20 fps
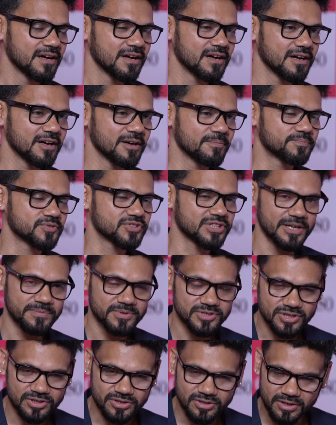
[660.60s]

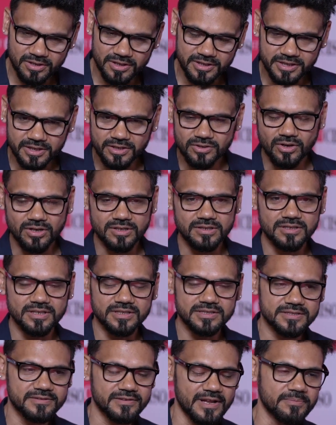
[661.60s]
cybersecurity in all
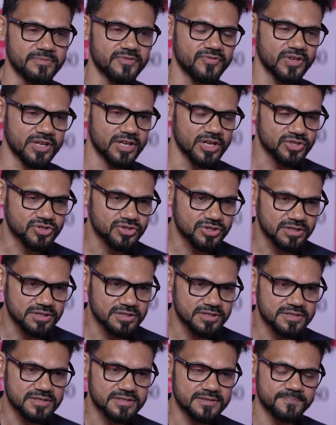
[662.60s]
its
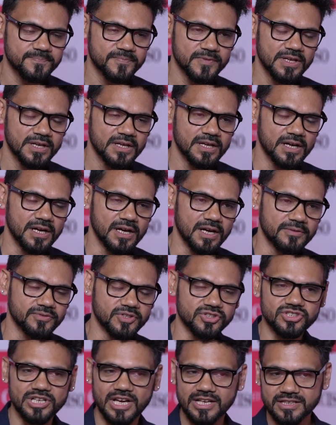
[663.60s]
ramifications,
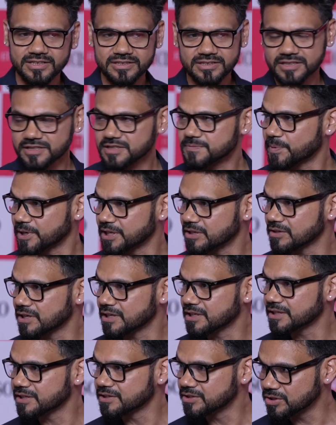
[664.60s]
the challenges,
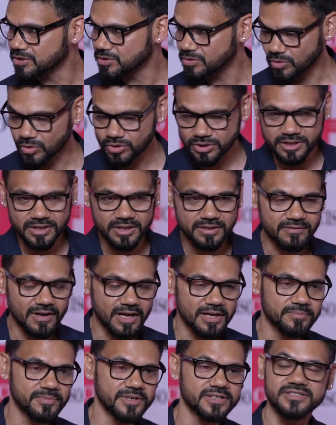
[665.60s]
particularly in the OT
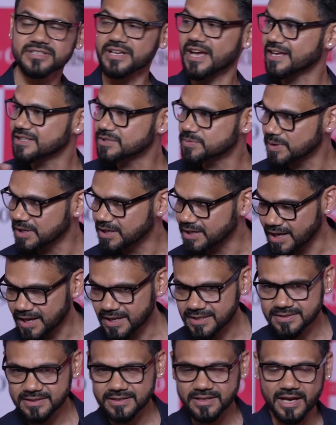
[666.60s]
environments as well
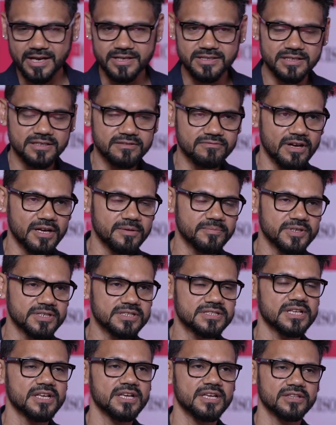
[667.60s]
as in IT
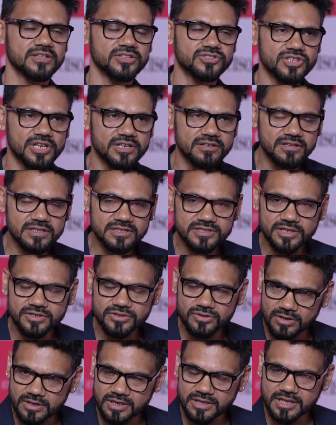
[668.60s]
environments, the general
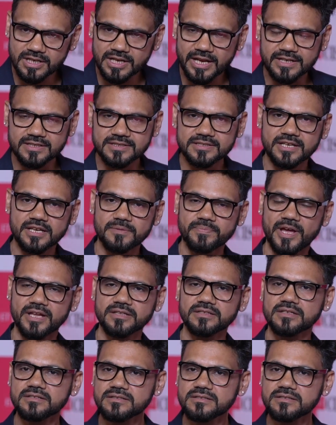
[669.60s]
security landscape, and the